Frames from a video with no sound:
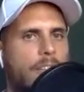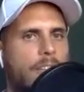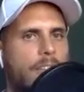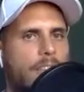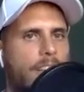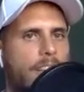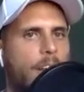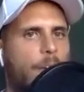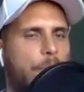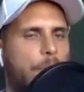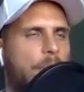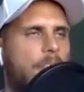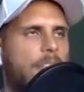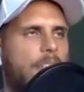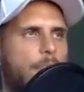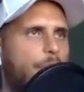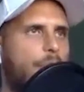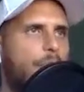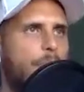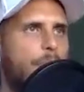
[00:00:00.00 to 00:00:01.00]
net
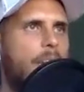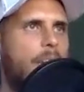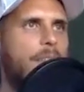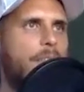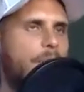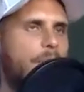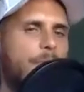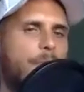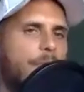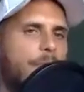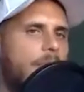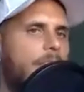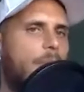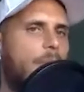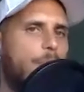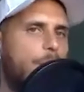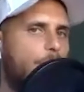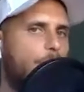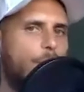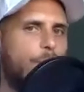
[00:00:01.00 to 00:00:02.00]
receiver of benefits, for
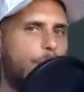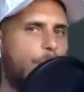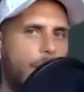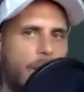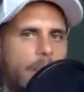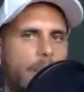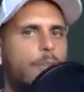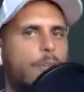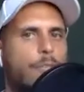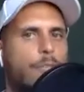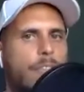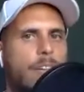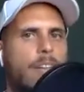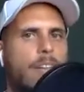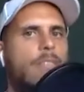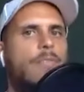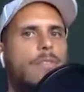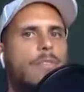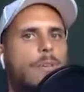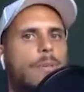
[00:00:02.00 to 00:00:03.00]
example, you should get no
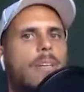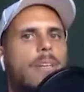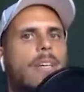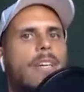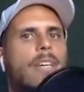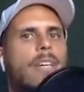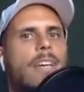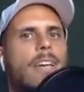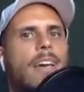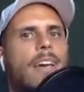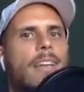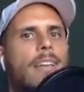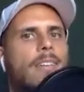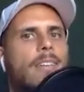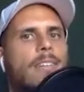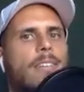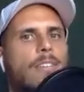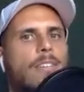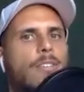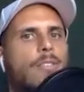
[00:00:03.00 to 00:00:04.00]
fucking vote.
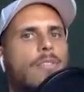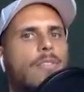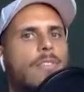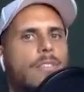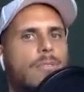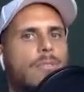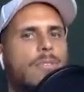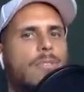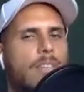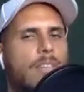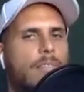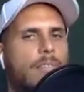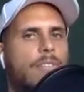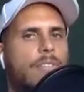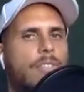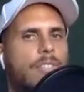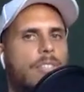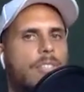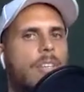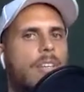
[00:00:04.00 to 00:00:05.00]
And universal
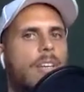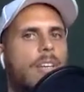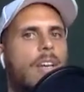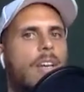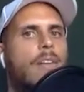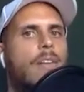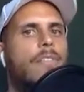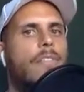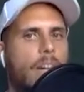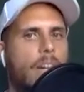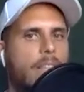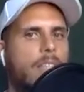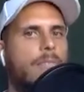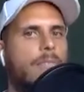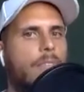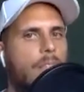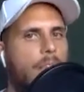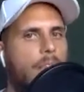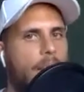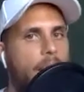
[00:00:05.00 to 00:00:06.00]
suffrage fucked
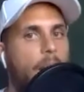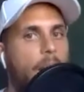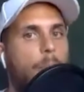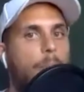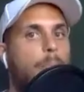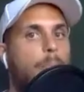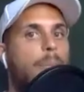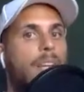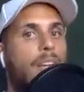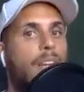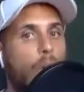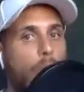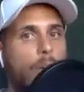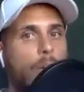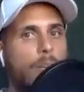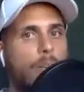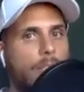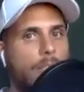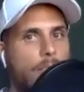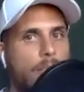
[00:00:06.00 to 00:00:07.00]
everything up
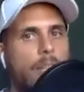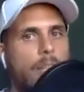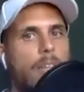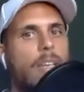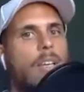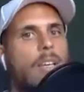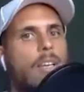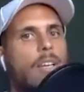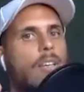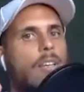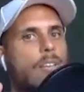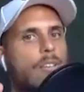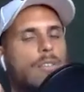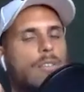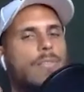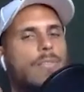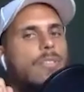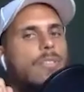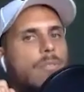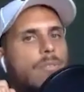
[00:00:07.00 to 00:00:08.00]
because
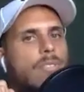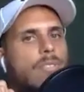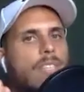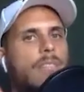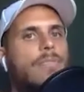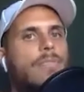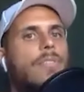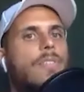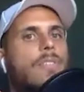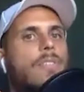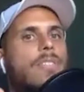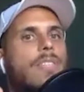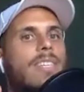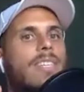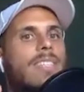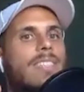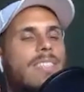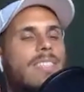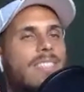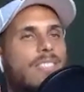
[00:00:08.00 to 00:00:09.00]
universal suffrage
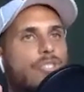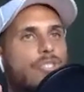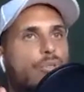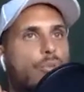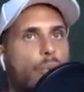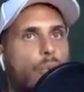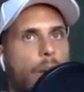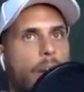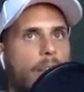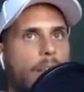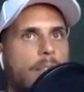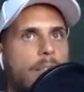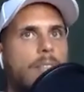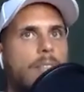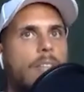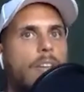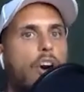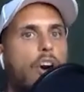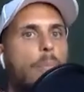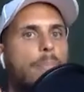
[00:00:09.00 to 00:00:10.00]
is in direct
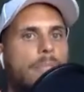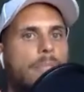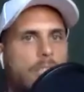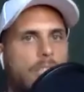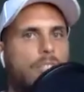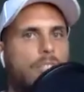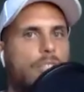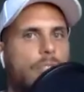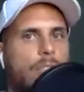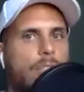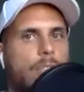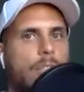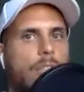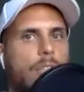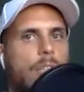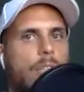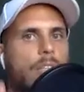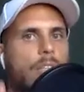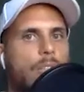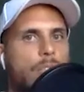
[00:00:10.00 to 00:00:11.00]
opposition
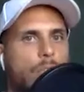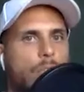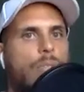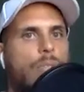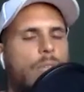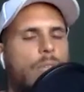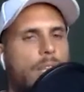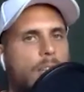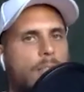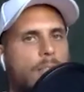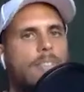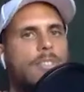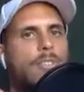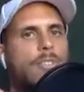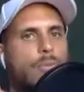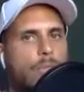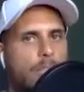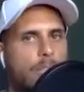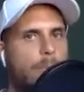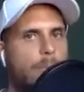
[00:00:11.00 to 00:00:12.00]
to
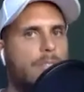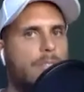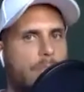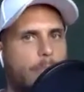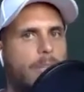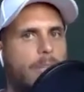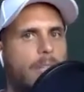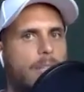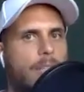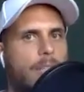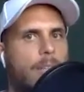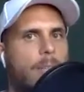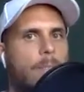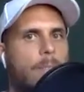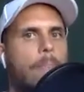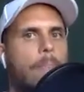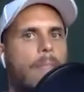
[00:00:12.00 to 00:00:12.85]
individual responsibility.